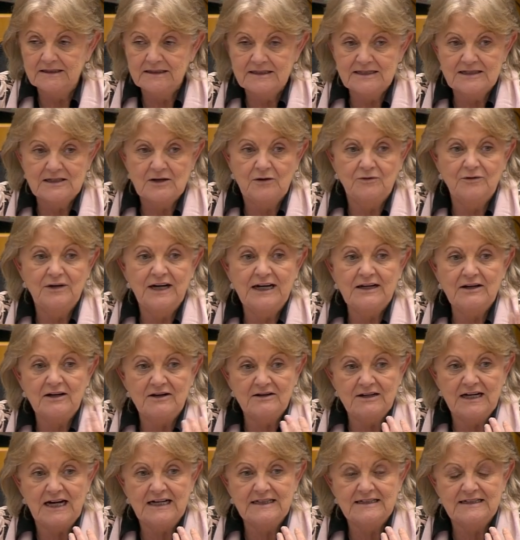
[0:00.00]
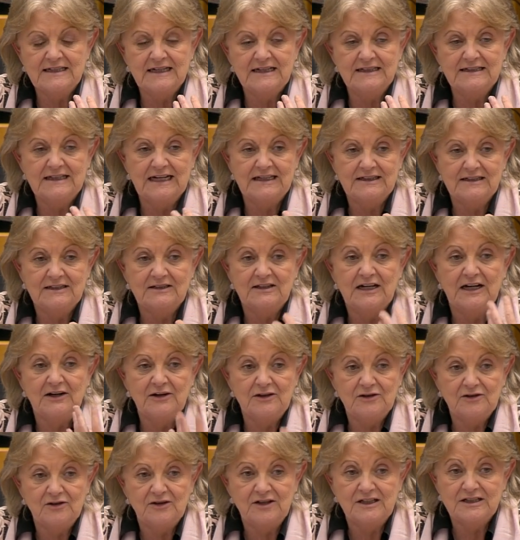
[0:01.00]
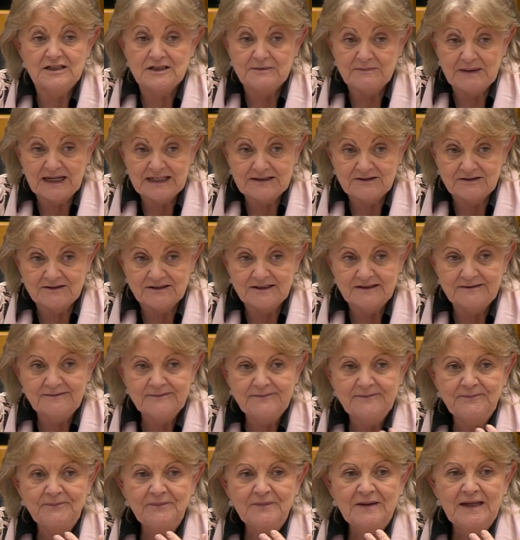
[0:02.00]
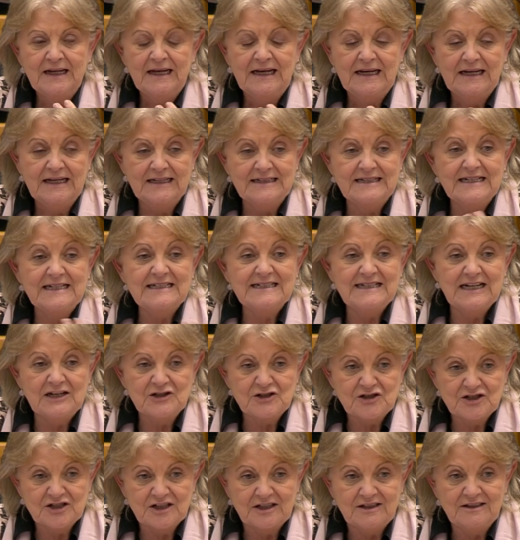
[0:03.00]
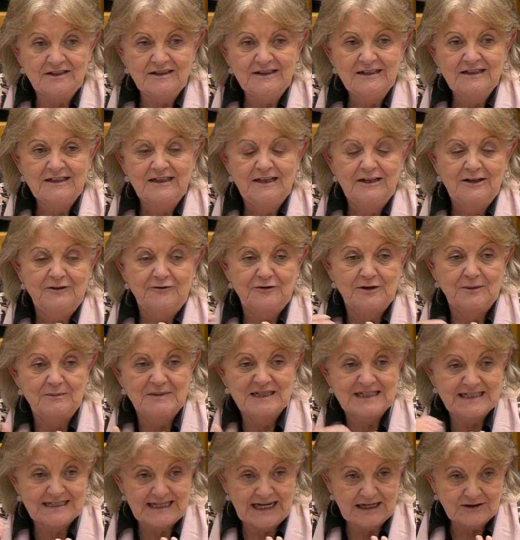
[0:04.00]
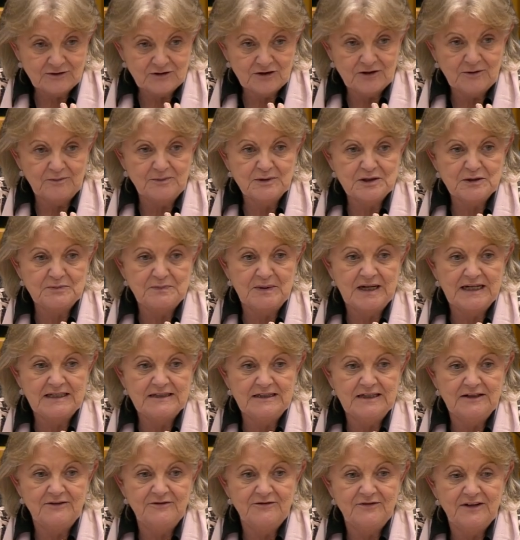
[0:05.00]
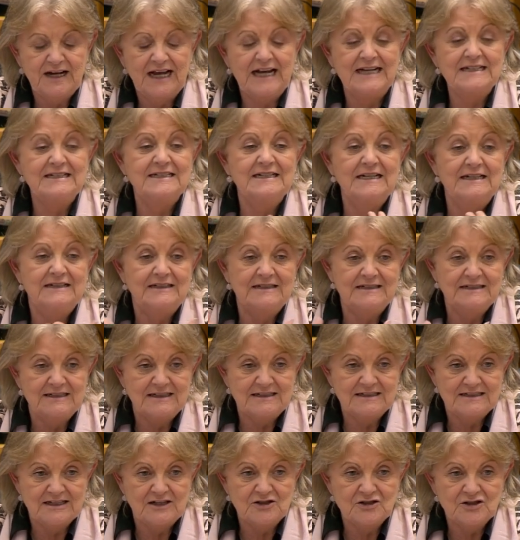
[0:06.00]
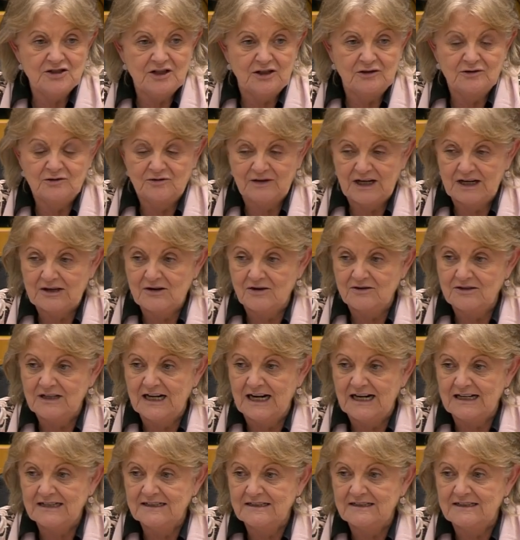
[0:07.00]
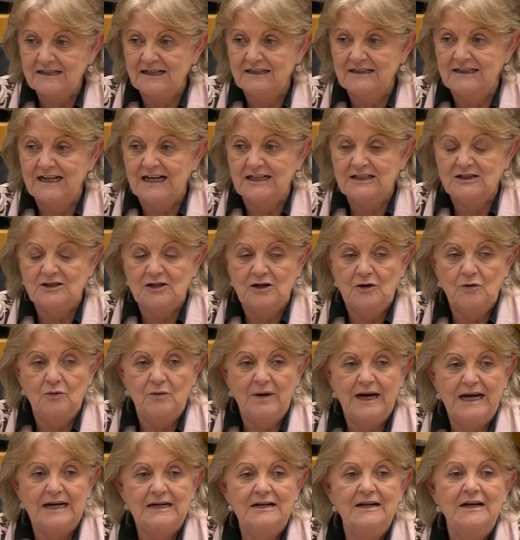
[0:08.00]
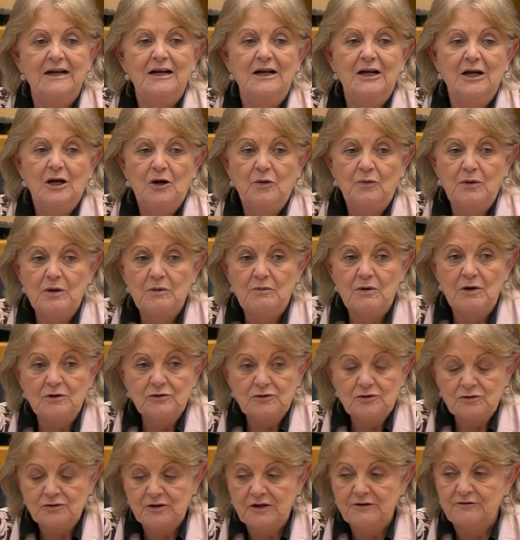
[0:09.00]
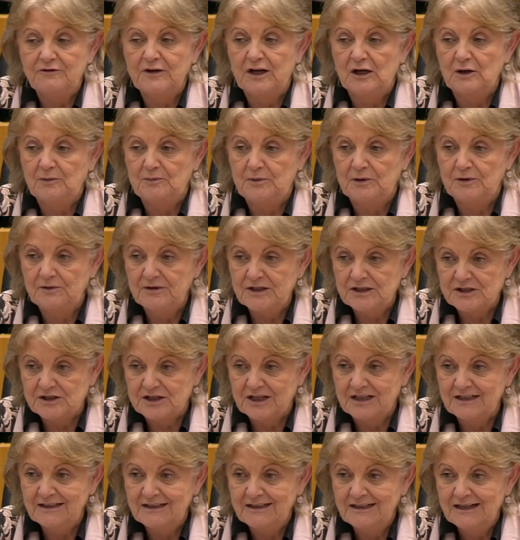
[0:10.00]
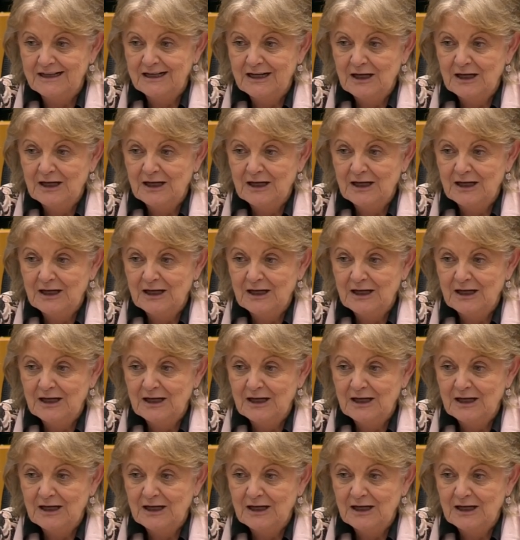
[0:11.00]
So recognizing that territories matter is essential from a sectoral perspective, as it is essential to recognize that when we want to develop a region,